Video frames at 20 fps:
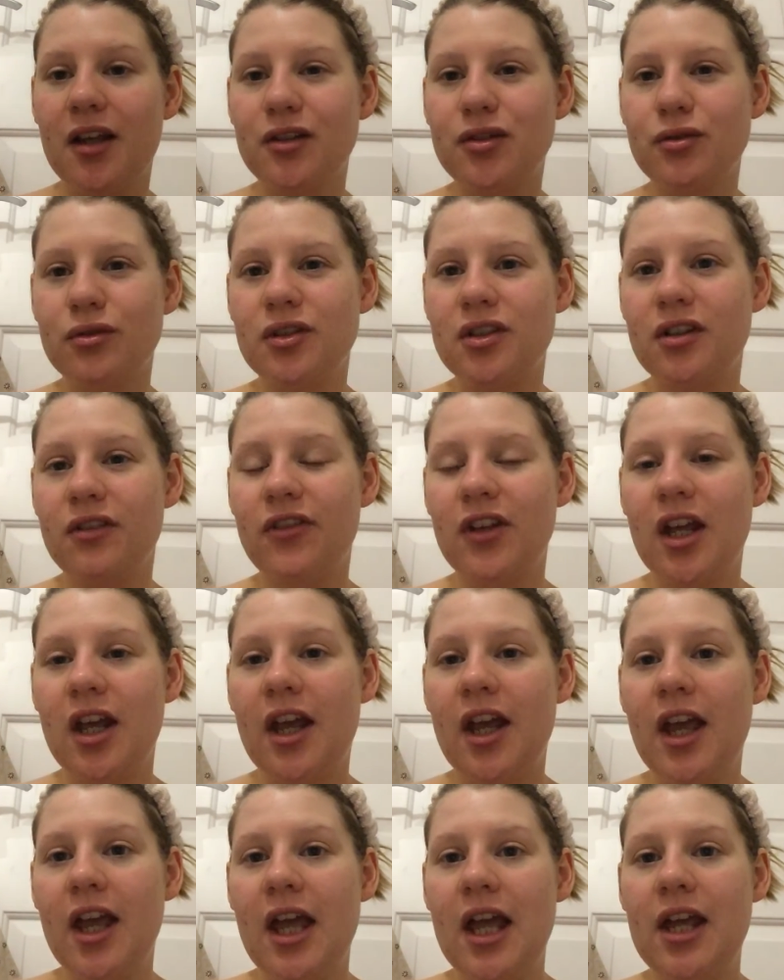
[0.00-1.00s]
sort of,
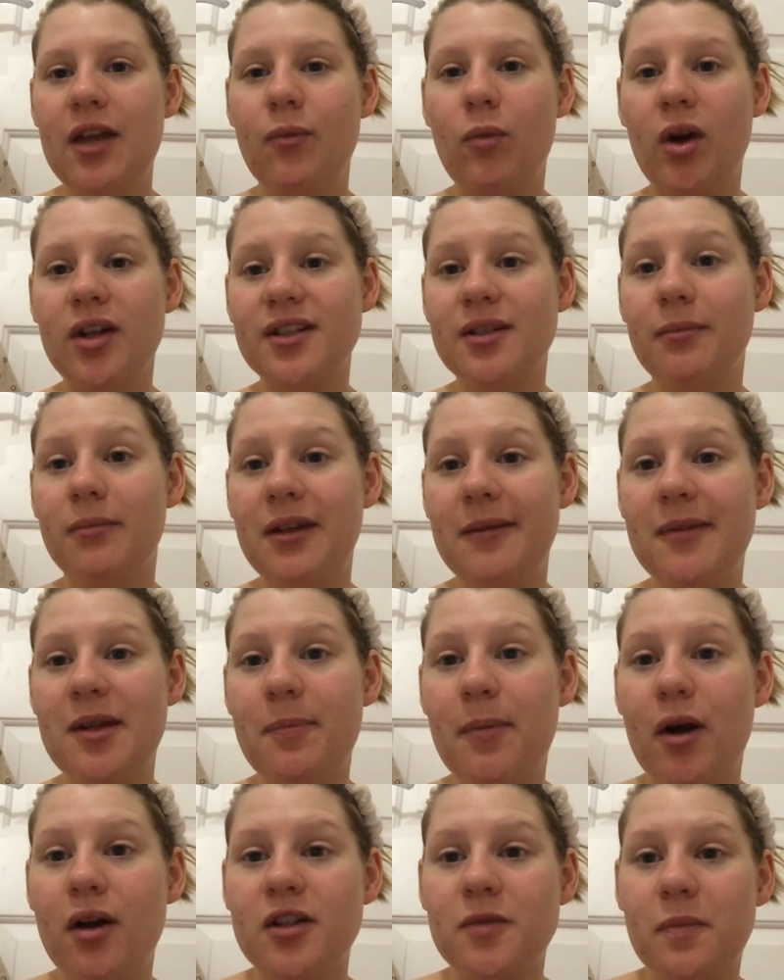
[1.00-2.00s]
it was a Mimi
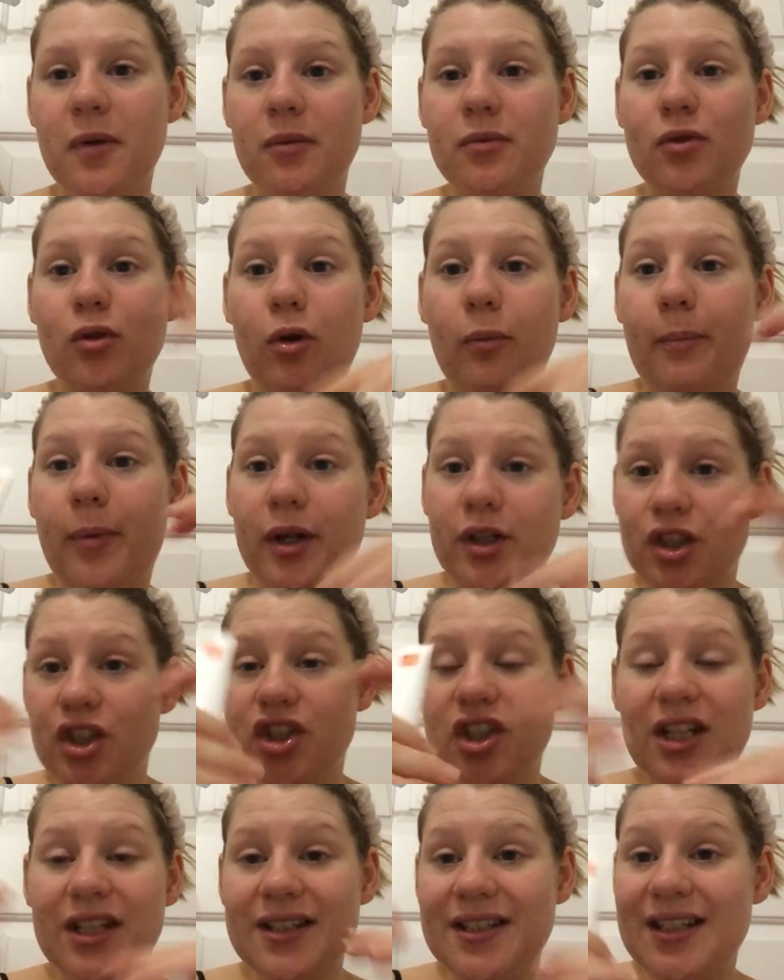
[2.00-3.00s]
box, but it was all
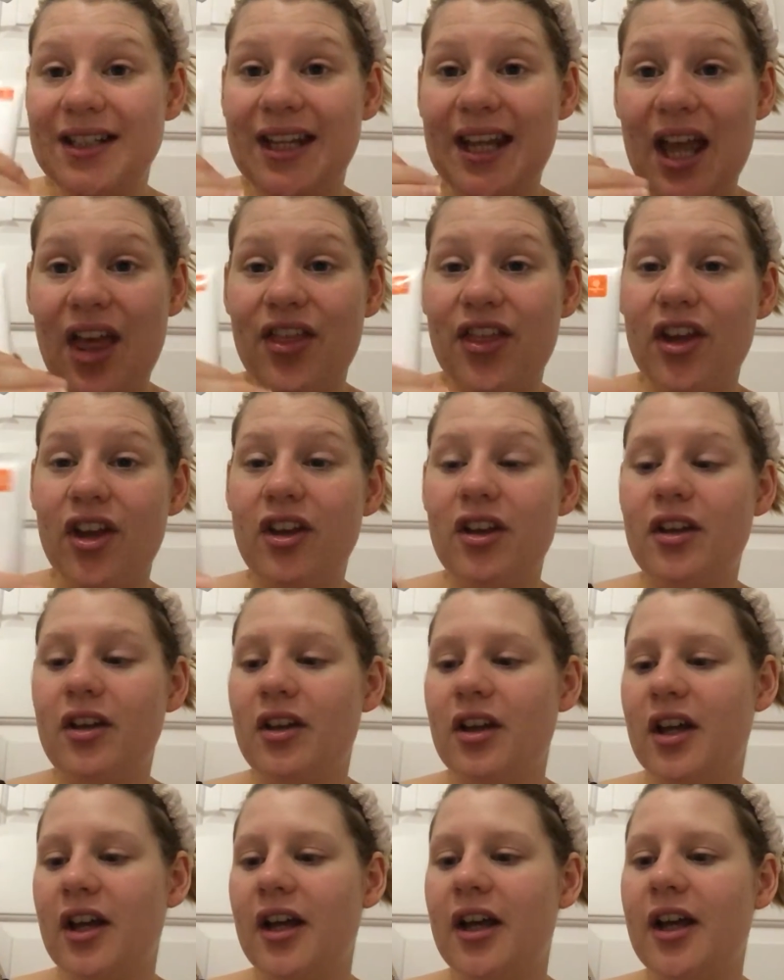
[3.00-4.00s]
bunched in together
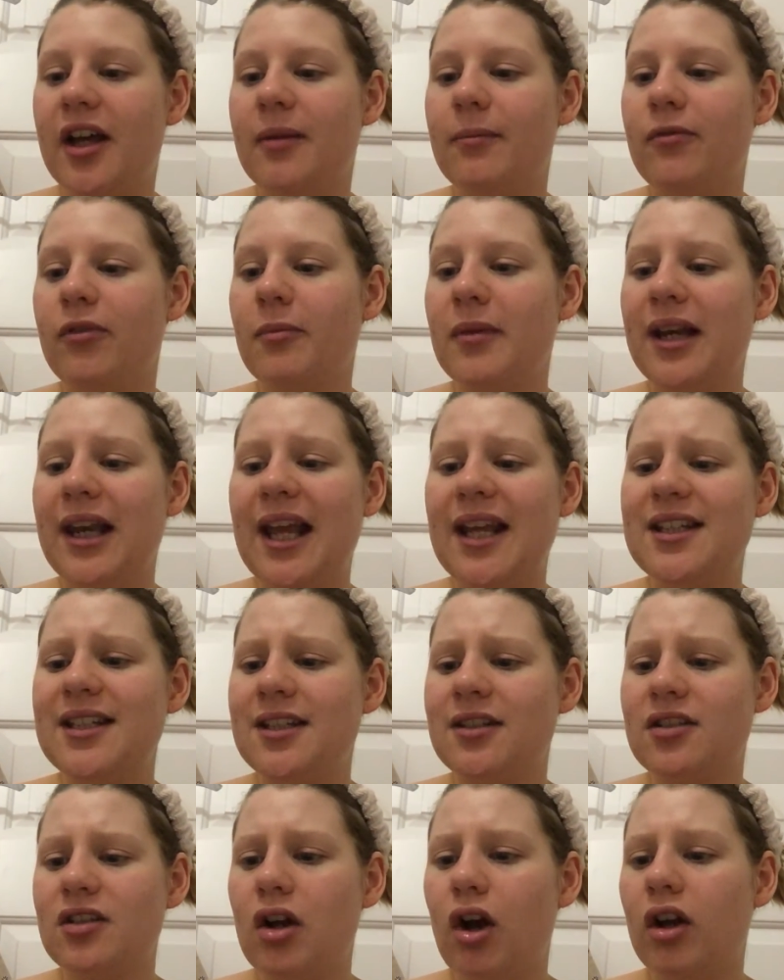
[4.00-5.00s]
from a
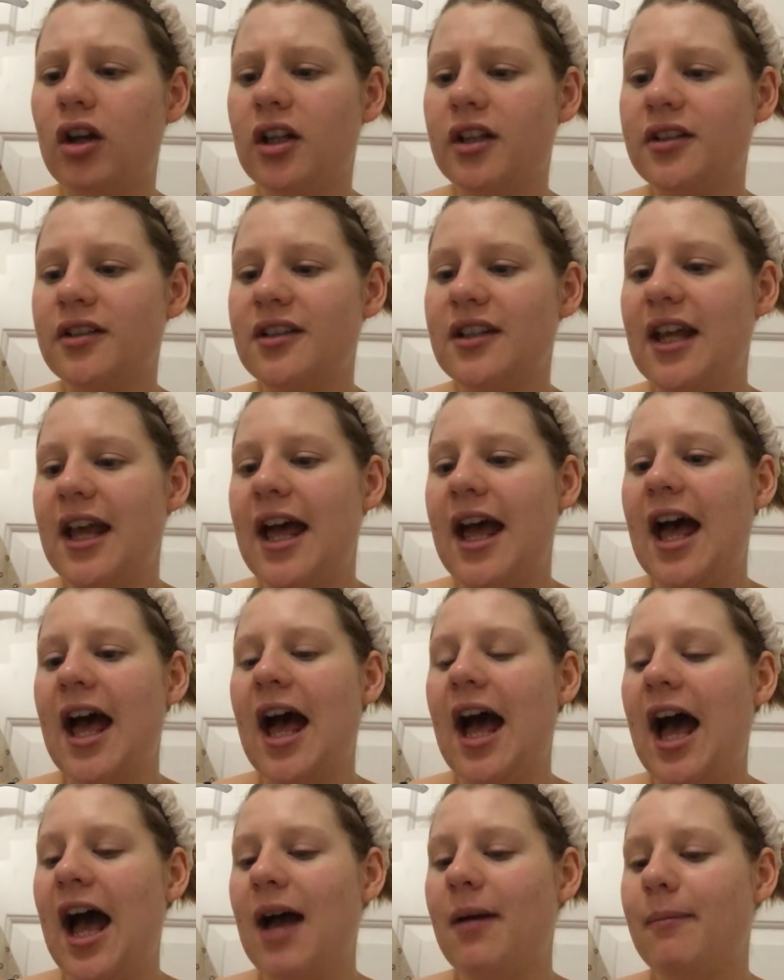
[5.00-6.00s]
lady in Scotland.
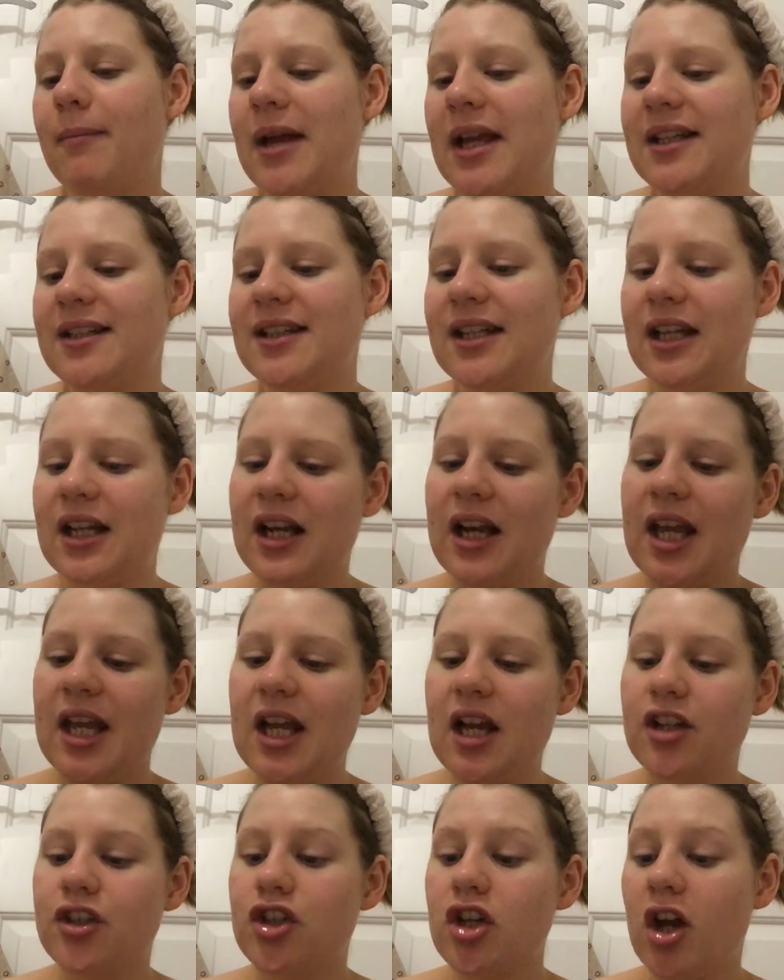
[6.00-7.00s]
And
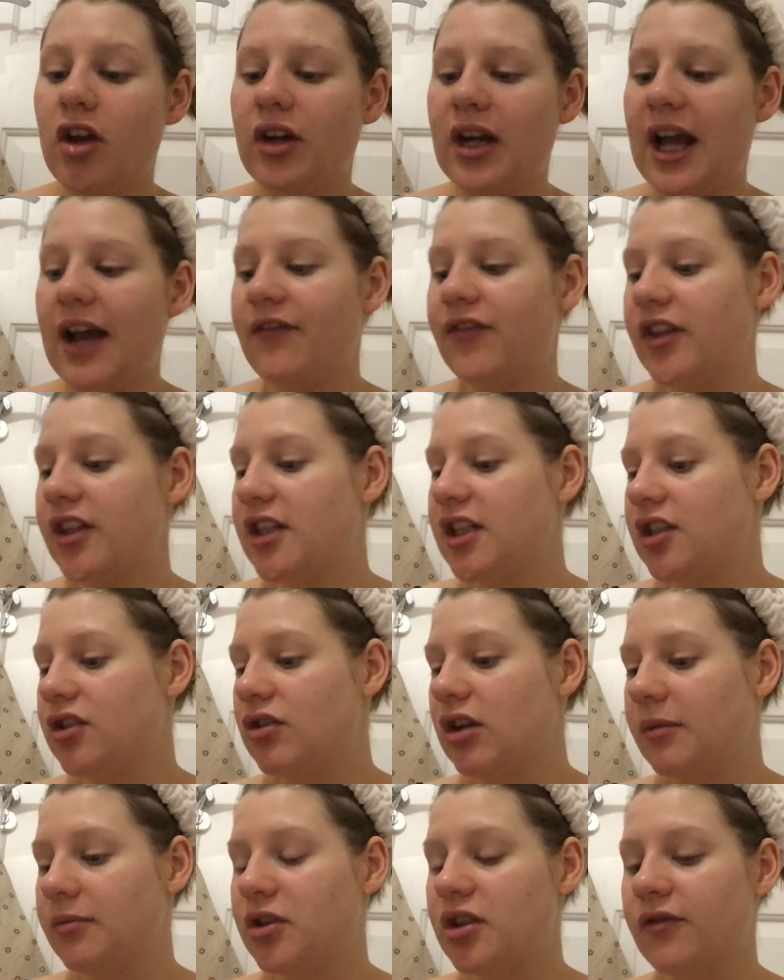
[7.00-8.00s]
basically, I don't have the
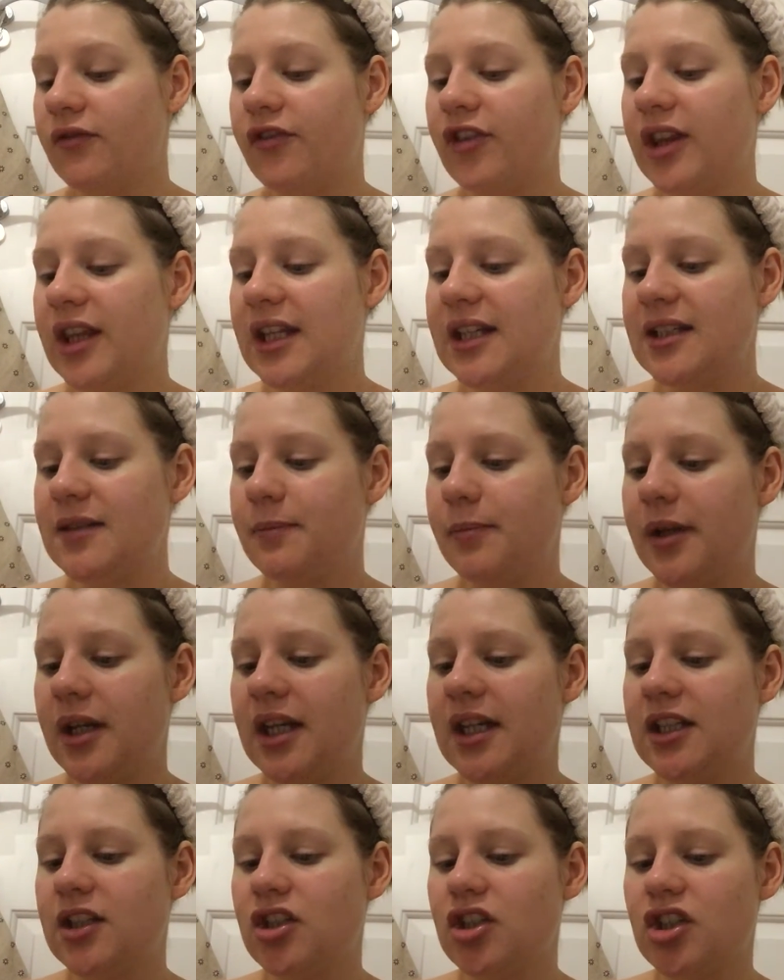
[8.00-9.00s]
description for this, but
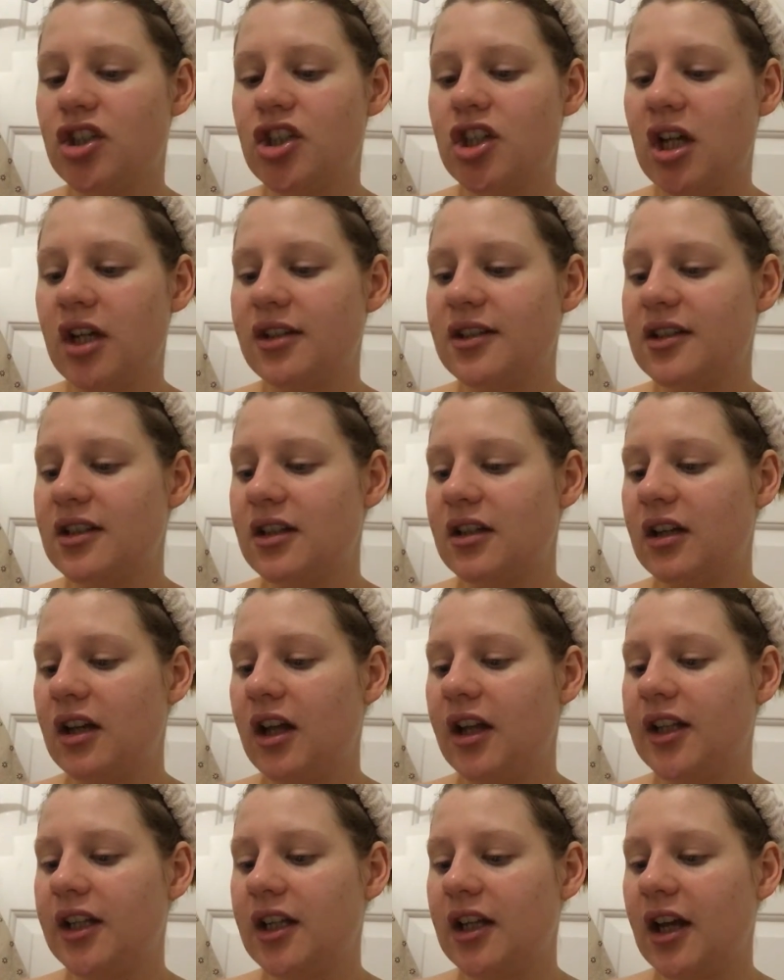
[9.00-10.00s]
it's just
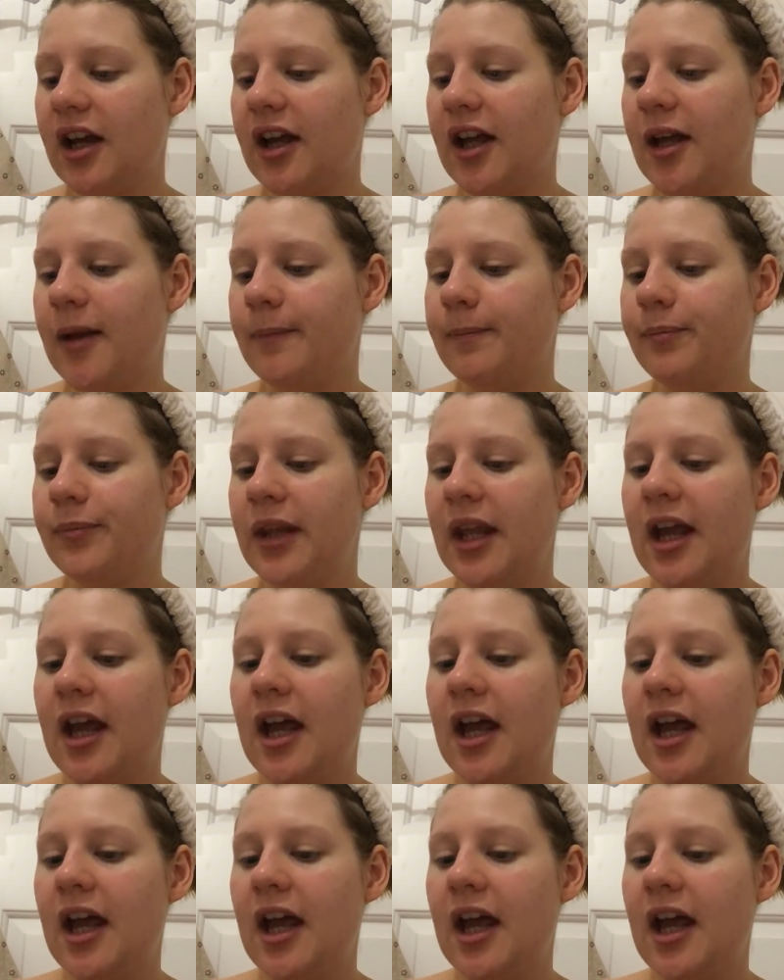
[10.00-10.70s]
like a